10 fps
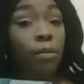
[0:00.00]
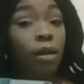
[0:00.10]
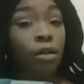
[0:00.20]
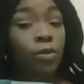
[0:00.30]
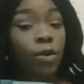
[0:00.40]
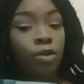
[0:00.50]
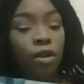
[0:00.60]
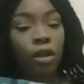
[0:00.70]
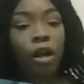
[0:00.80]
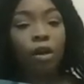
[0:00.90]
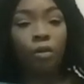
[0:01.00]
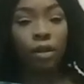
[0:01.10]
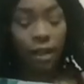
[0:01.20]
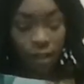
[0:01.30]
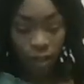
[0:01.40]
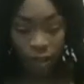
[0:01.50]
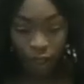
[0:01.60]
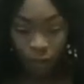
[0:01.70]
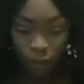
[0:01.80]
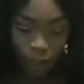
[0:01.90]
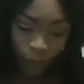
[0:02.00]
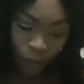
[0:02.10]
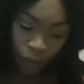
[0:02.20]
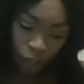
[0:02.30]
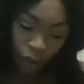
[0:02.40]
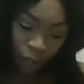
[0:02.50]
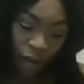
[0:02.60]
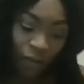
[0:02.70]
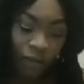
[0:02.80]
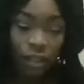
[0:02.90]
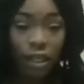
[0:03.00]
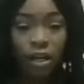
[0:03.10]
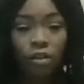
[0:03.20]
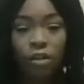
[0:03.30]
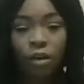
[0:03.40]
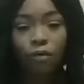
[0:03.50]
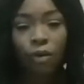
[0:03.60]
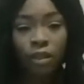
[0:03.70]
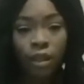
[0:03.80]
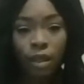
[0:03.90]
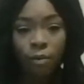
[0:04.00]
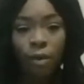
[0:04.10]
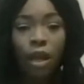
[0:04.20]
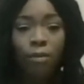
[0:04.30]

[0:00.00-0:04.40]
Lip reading: about this person with that Ten of Cups especially. You might have been seeing yourself with them.